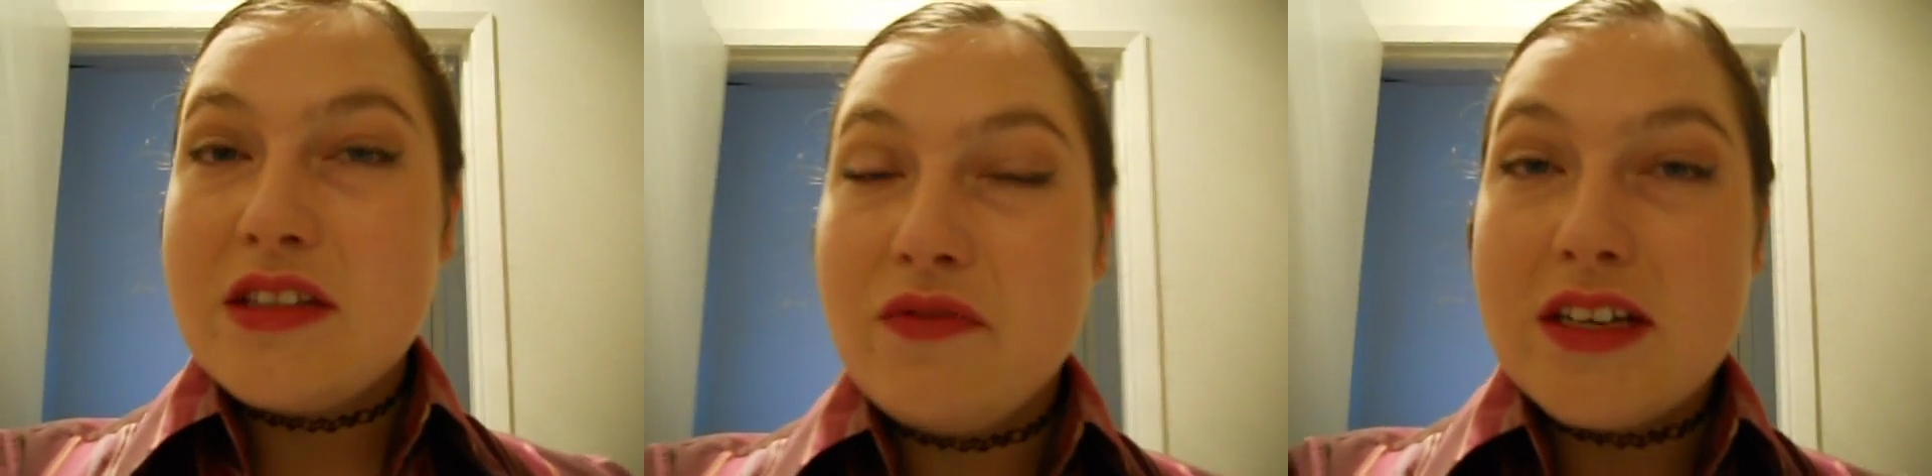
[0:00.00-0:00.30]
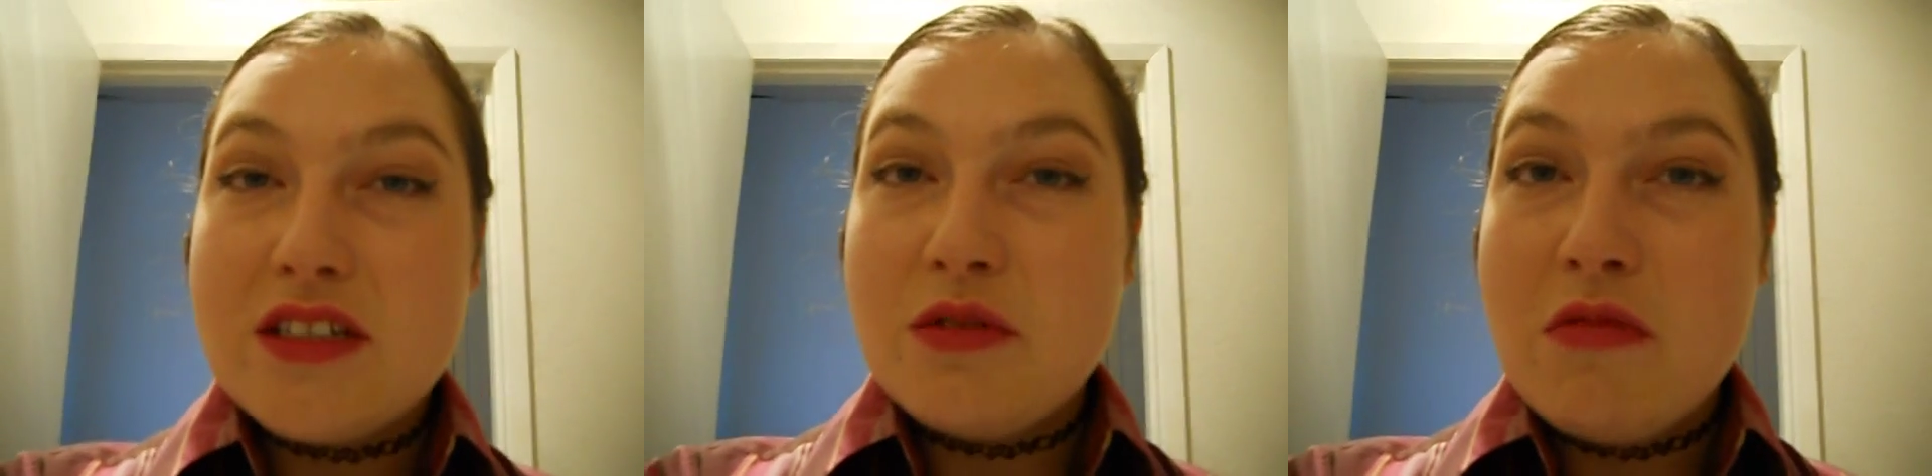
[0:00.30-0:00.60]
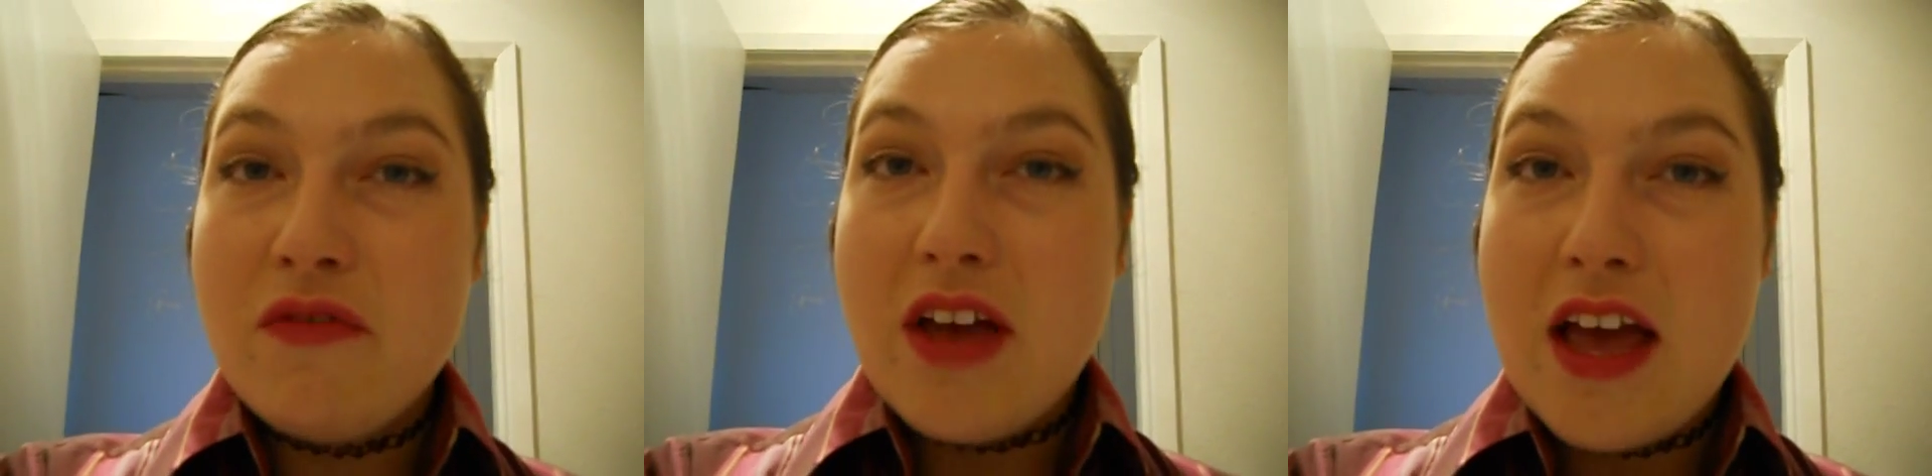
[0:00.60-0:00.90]
the victim
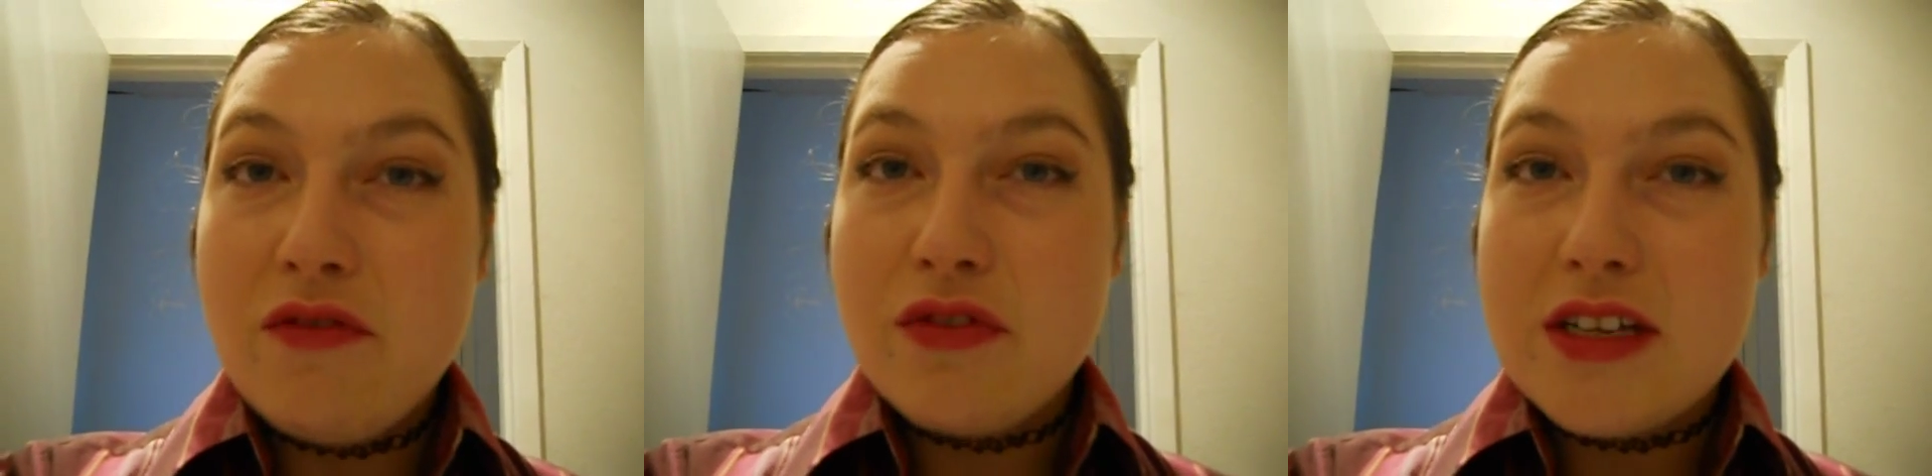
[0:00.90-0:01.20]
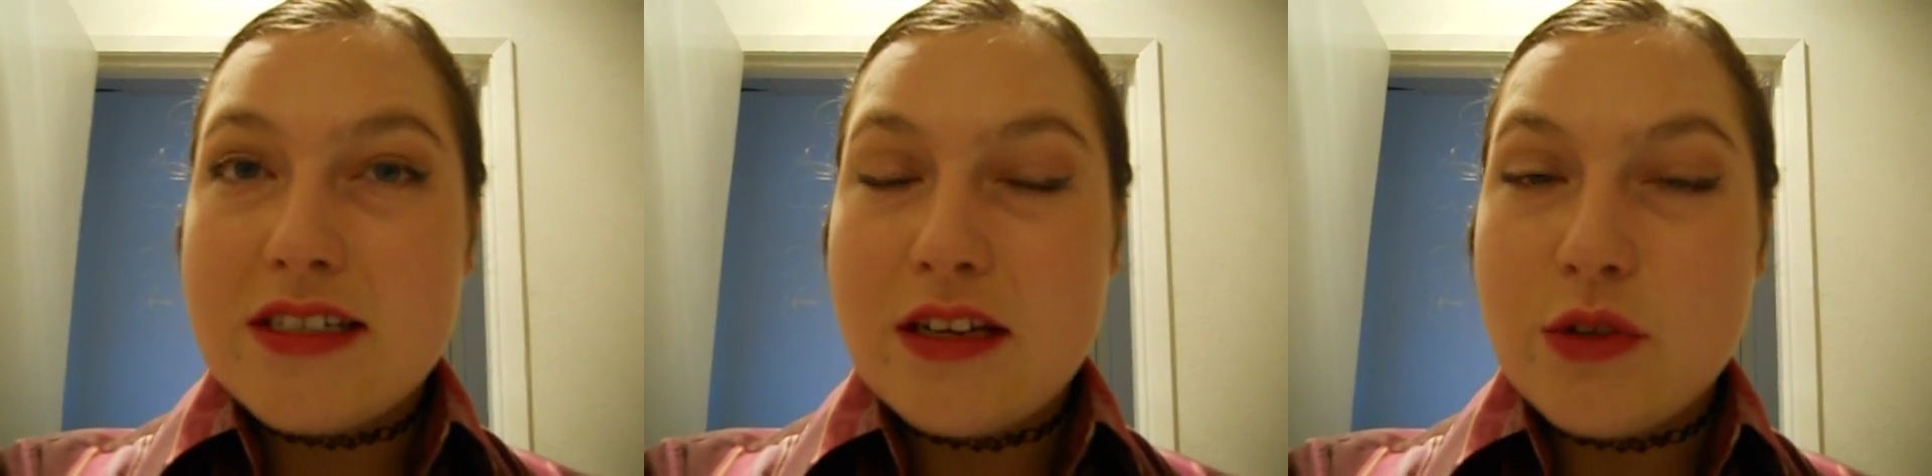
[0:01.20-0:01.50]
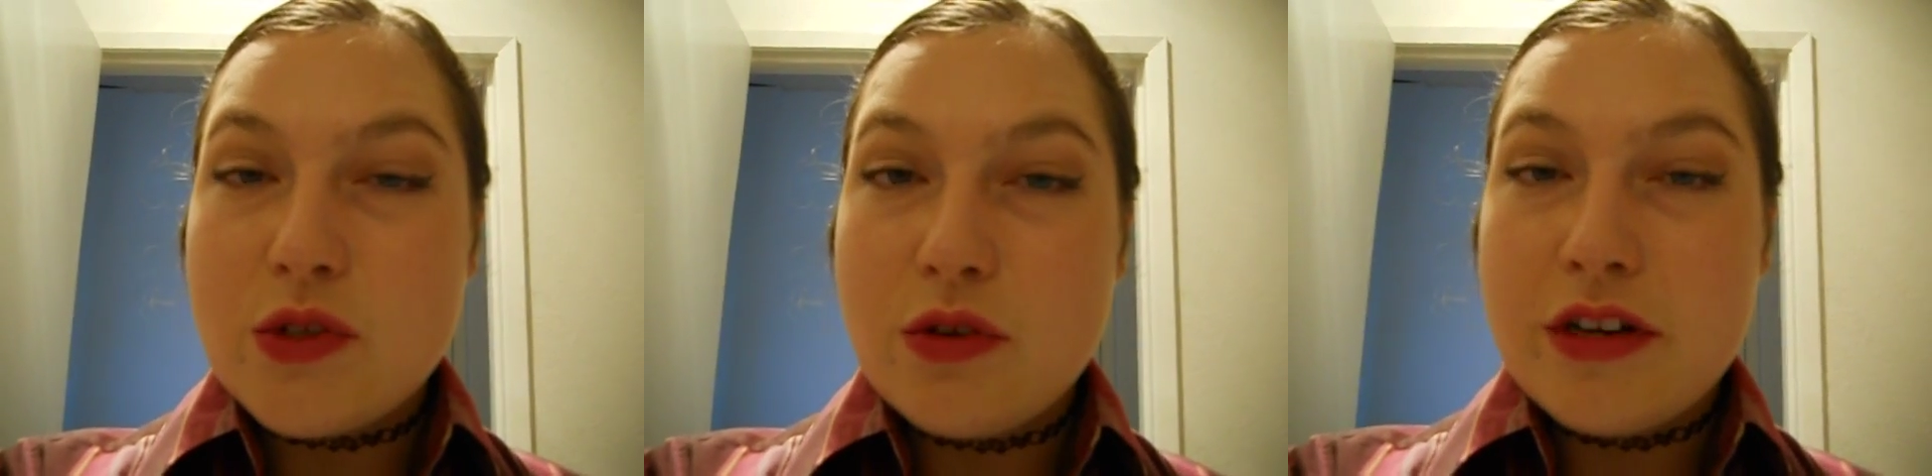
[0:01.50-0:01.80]
of every
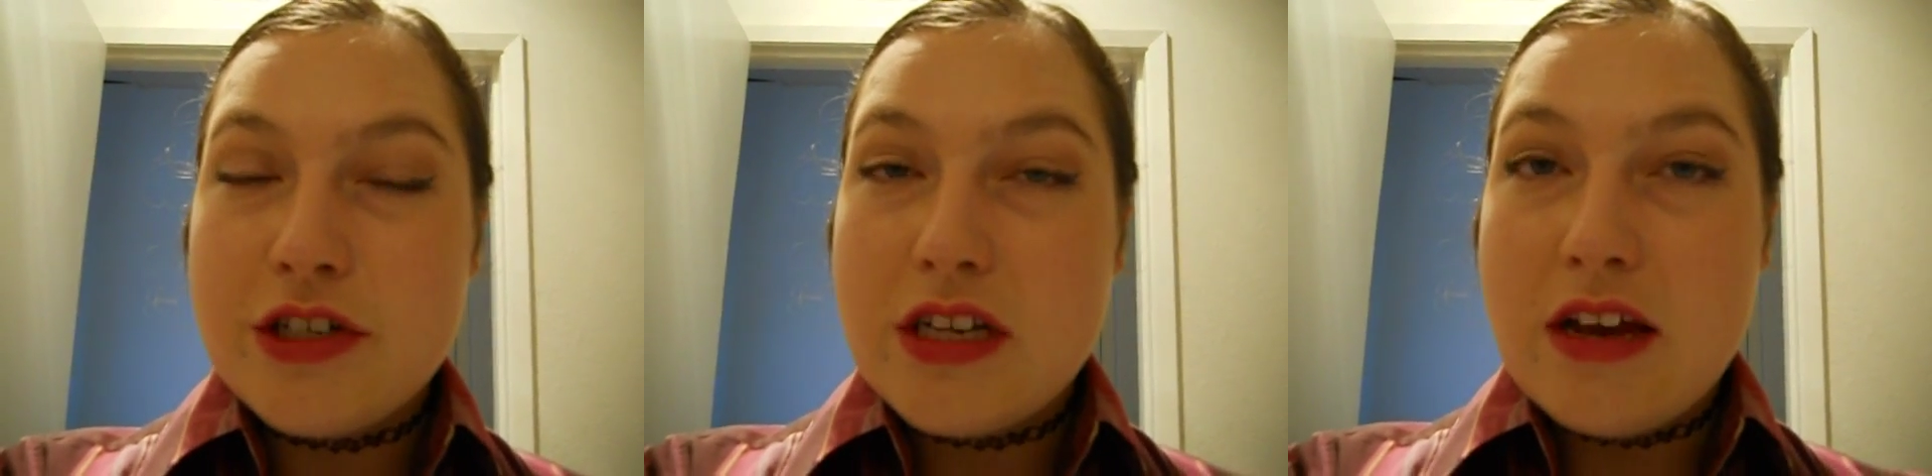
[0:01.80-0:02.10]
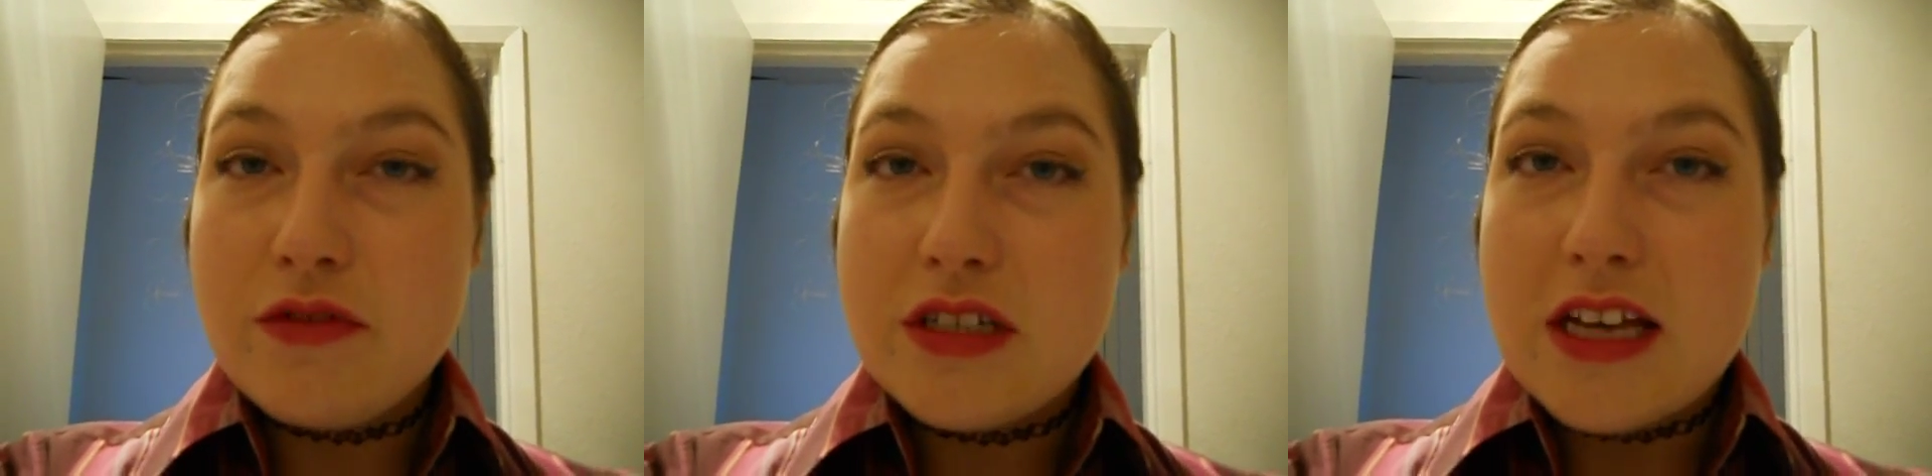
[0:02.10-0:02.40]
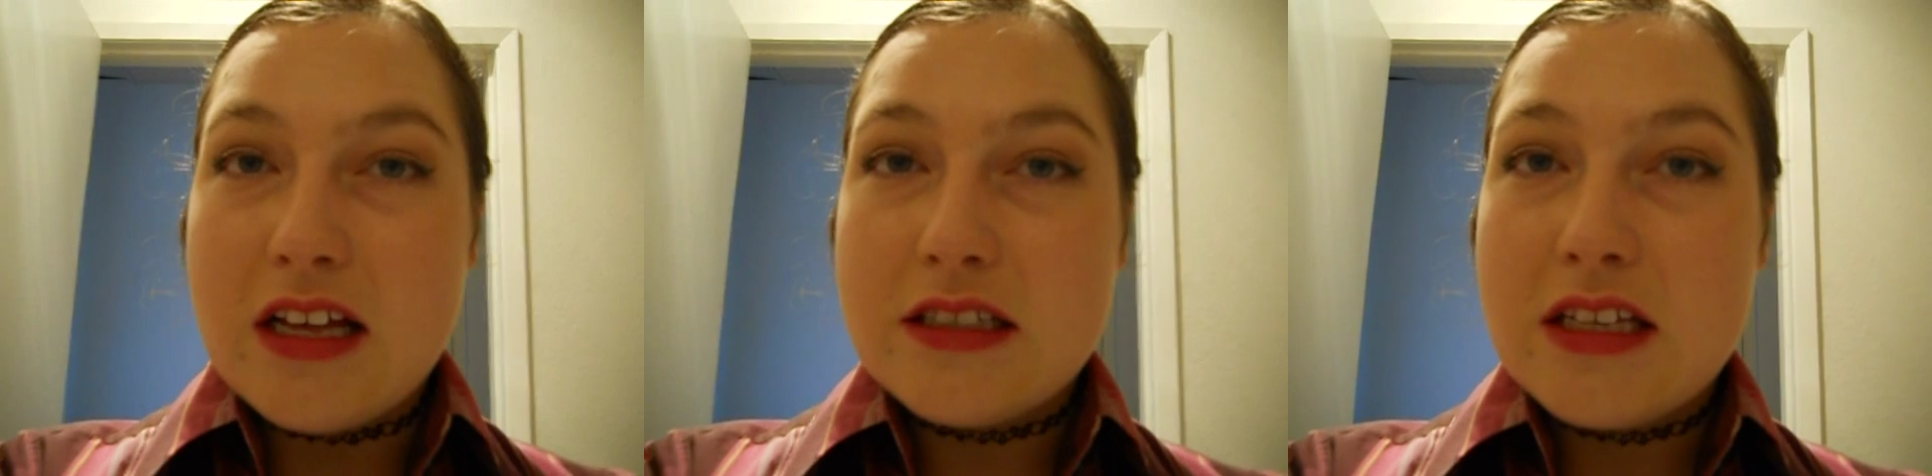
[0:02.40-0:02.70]
single story she ever
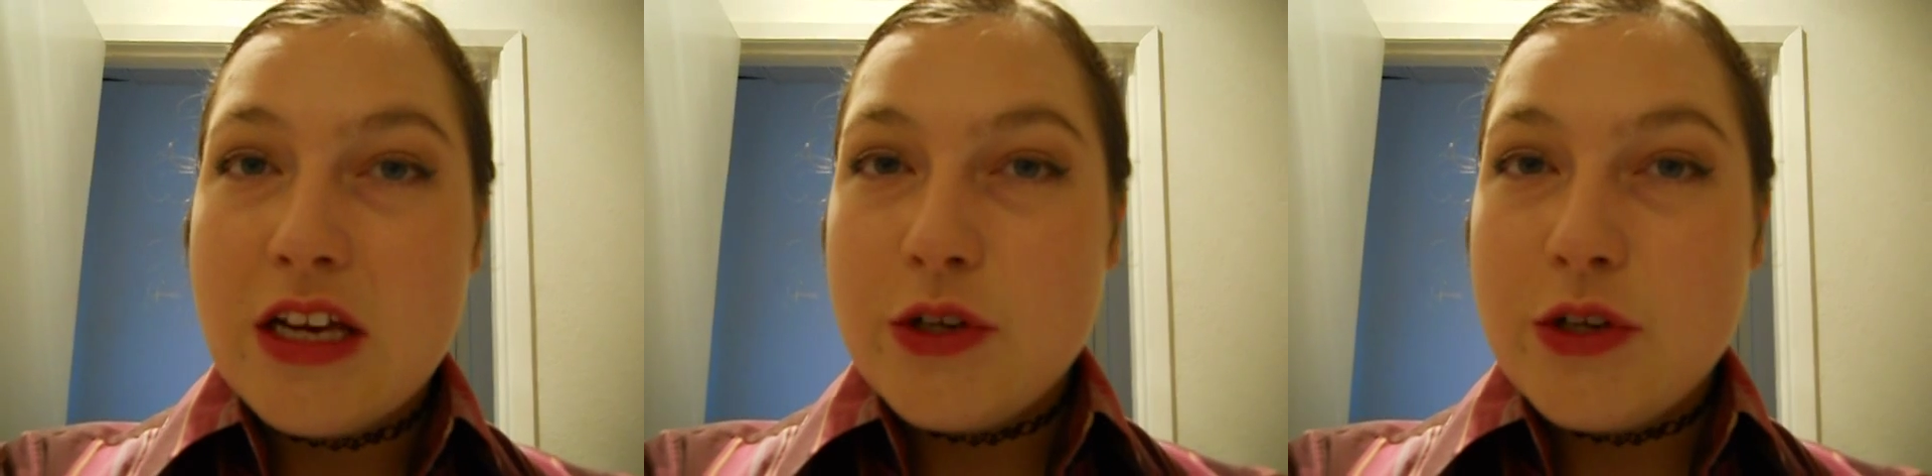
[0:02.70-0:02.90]
tells.